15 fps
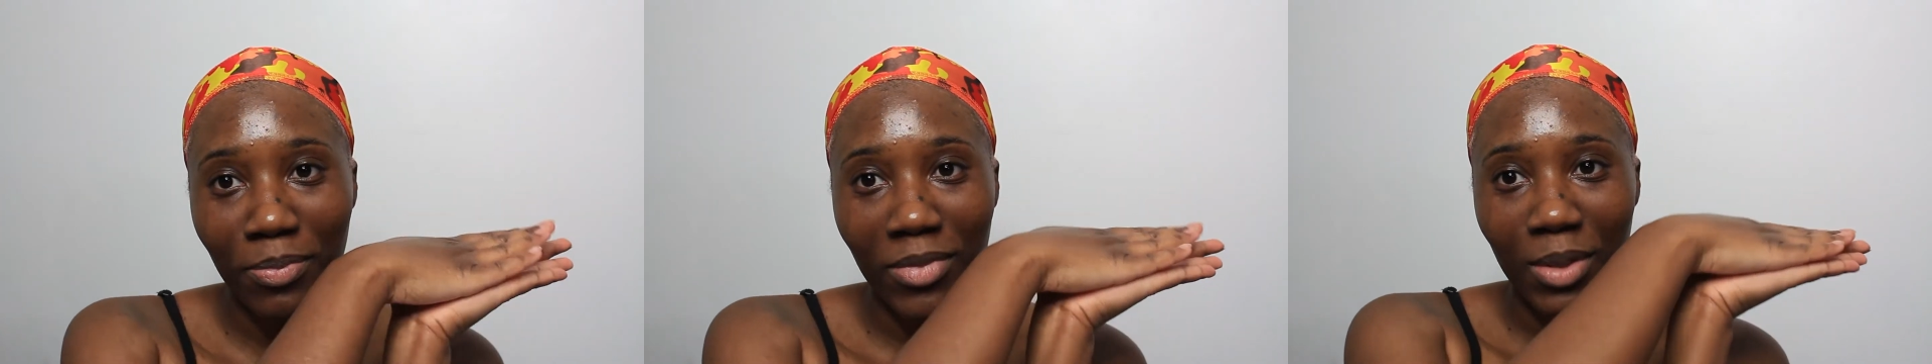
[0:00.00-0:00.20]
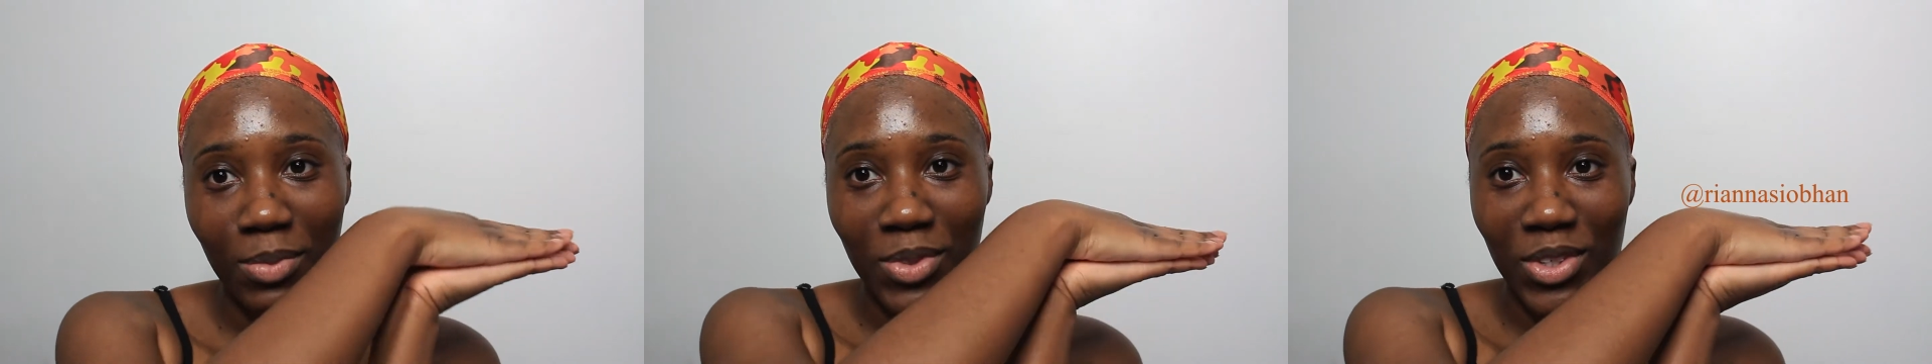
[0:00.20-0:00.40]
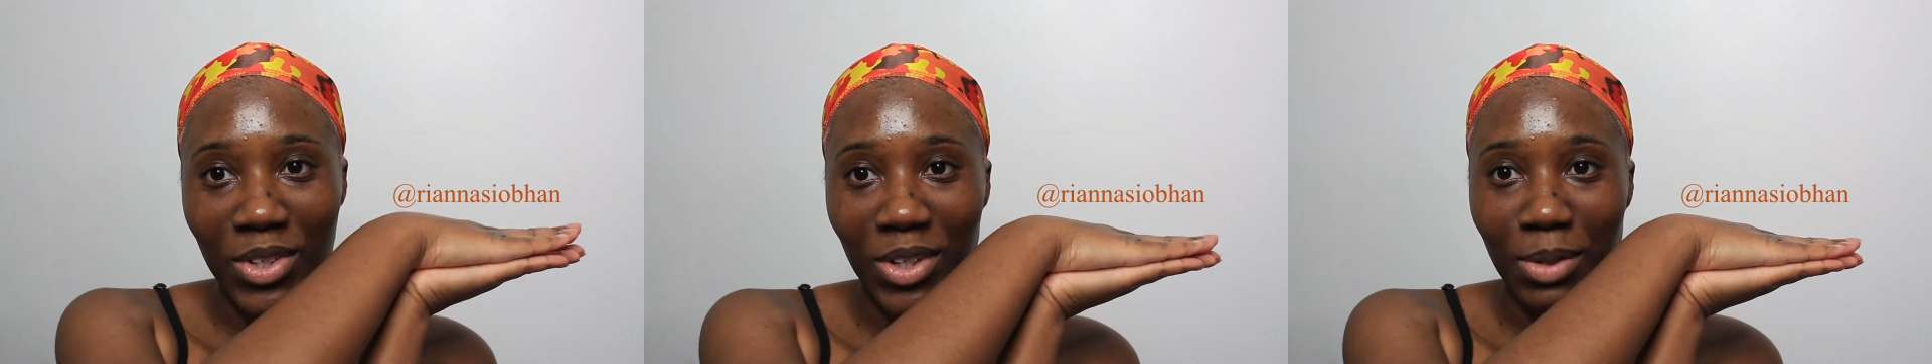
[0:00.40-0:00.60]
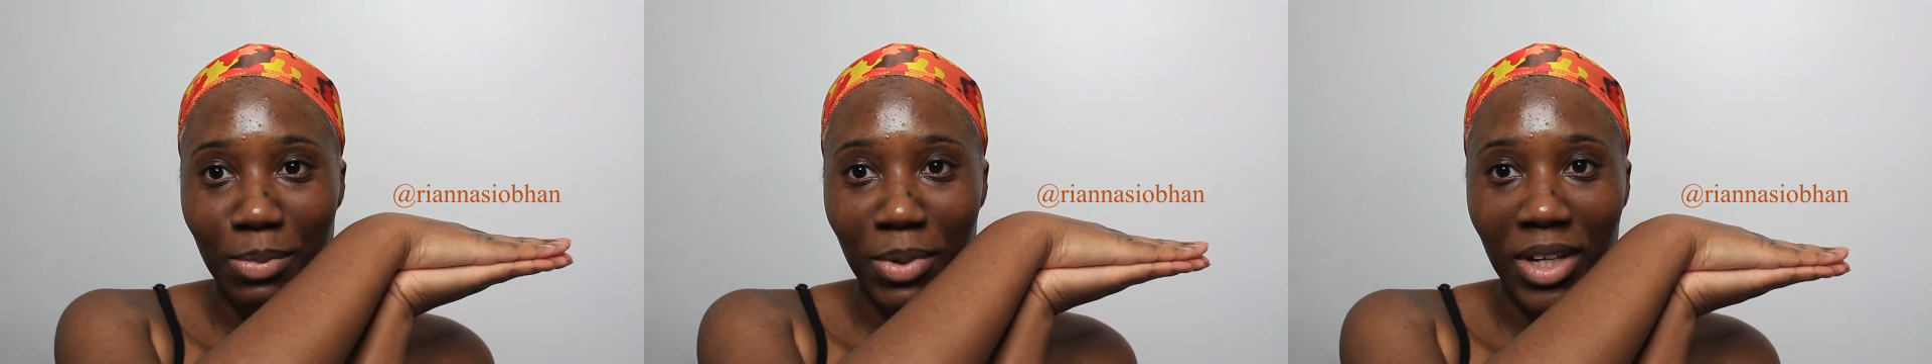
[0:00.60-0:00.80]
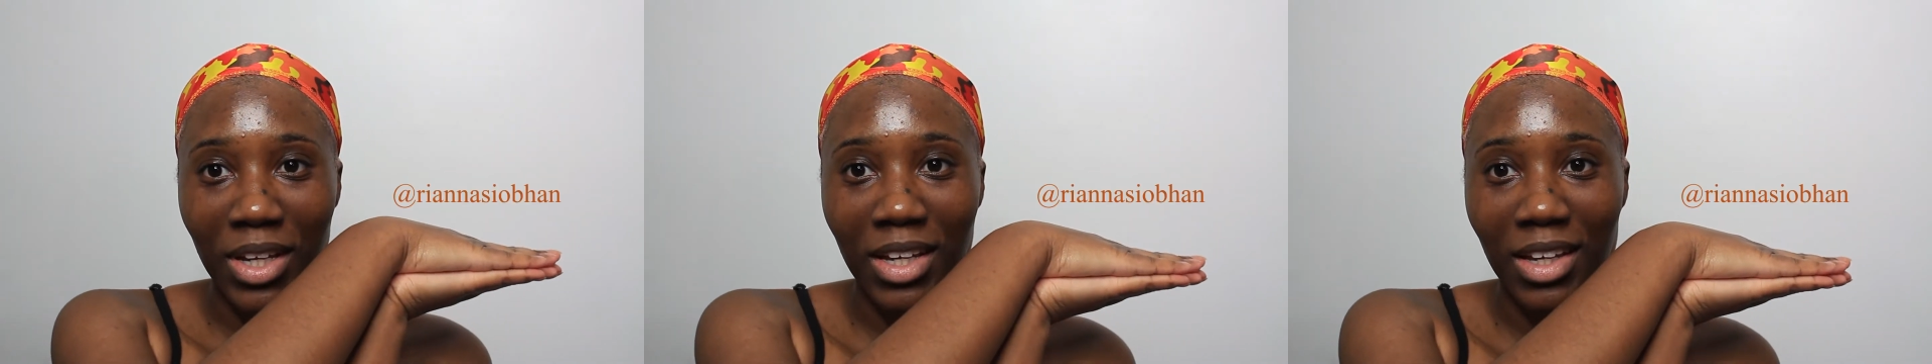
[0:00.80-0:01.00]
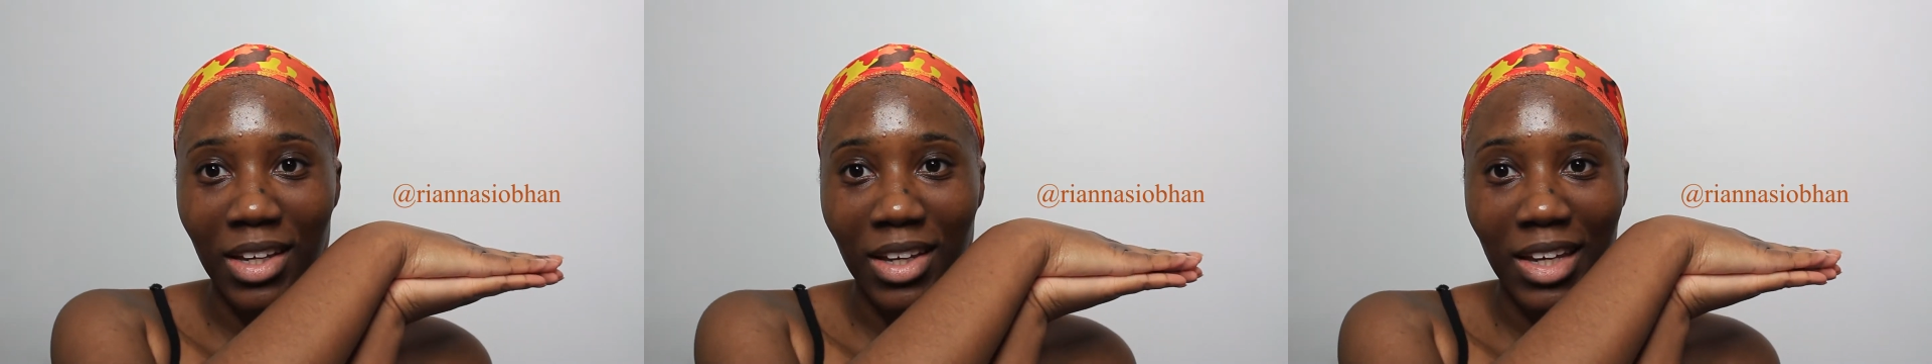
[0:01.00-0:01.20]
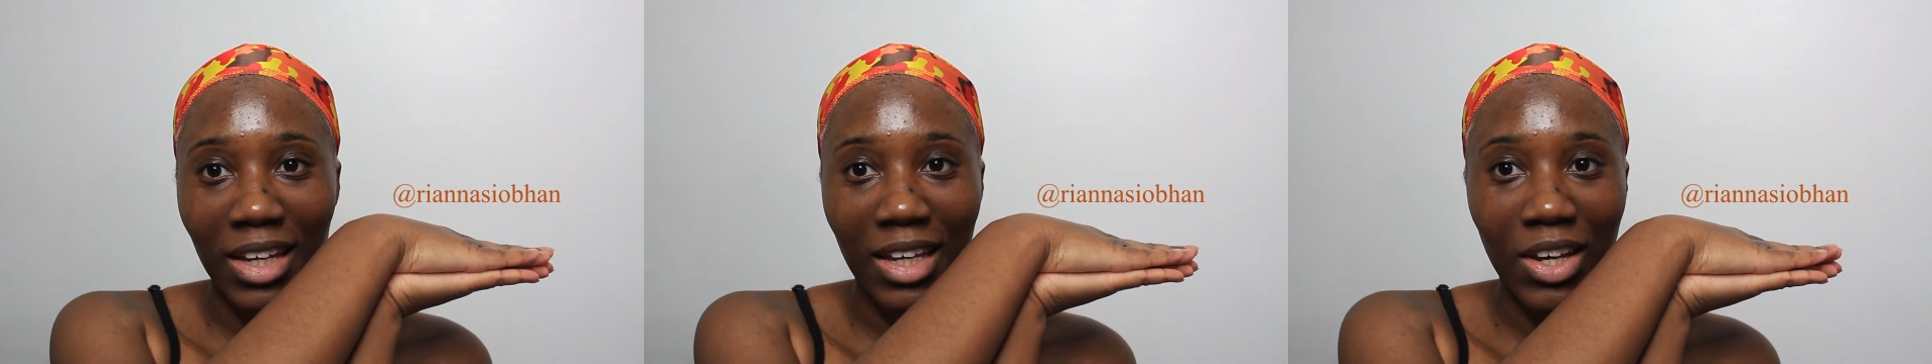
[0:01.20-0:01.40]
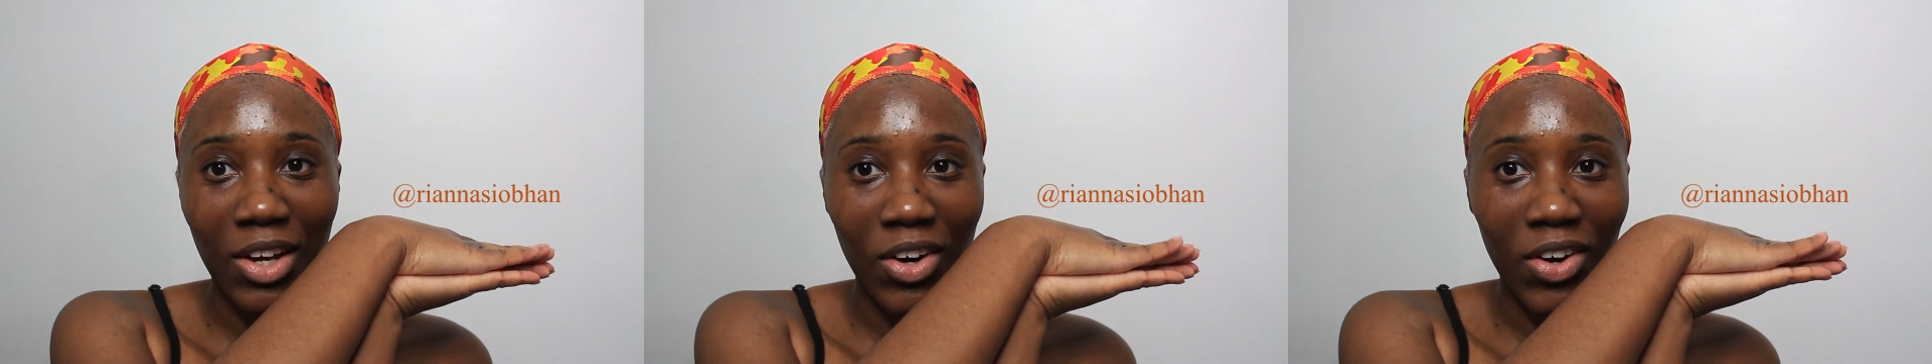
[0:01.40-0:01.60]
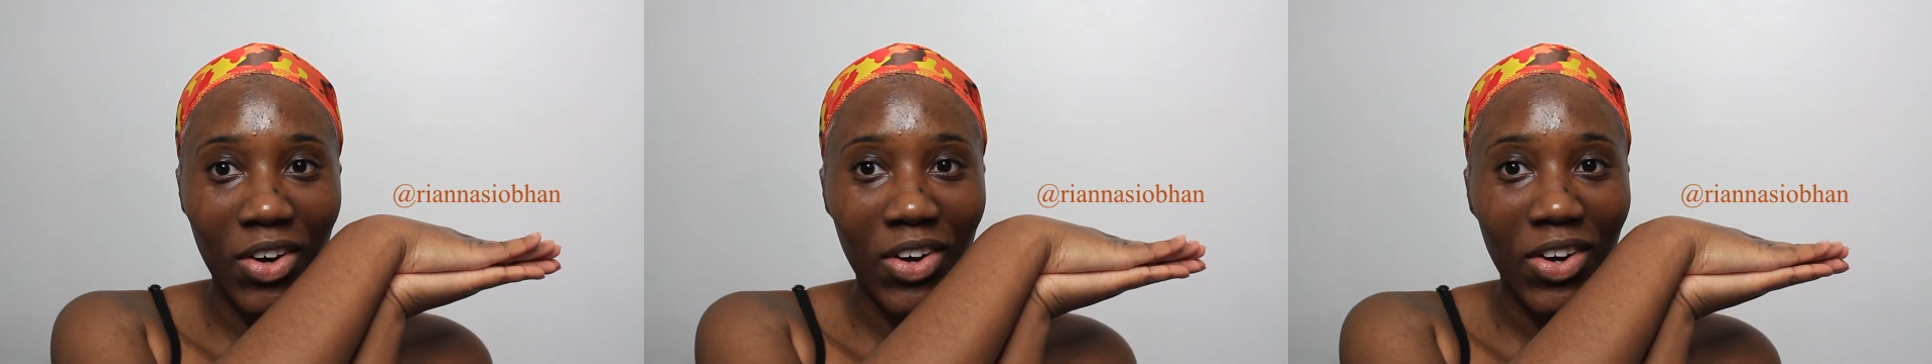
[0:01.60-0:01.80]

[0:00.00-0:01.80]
Just gonna put it here.